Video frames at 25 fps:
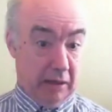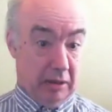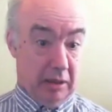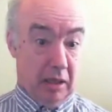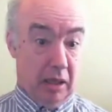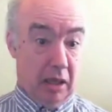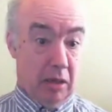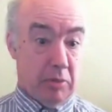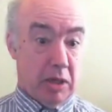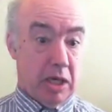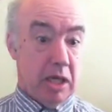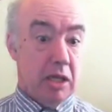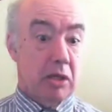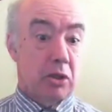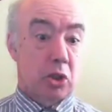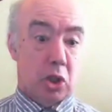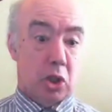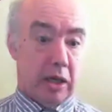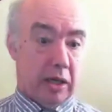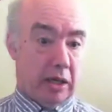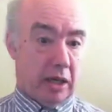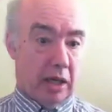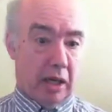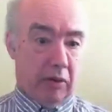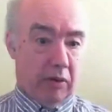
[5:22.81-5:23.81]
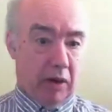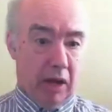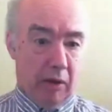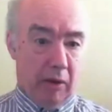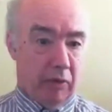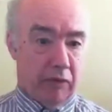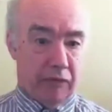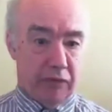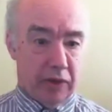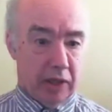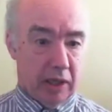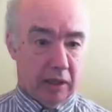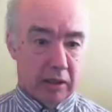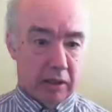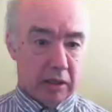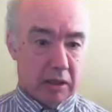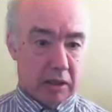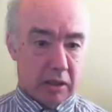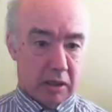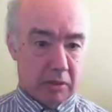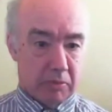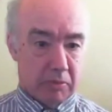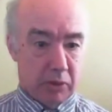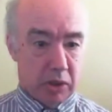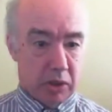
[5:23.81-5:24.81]
I mean, he can trade out now if he
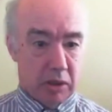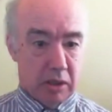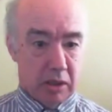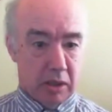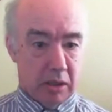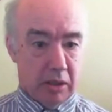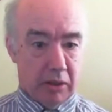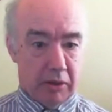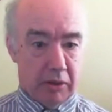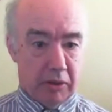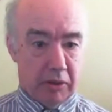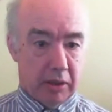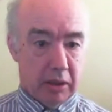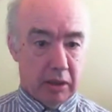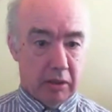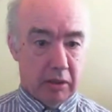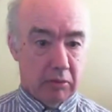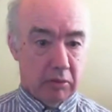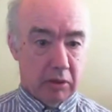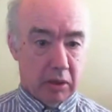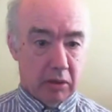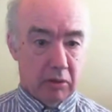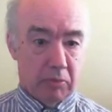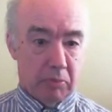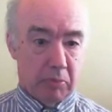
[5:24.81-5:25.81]
likes, which is another thing he can do.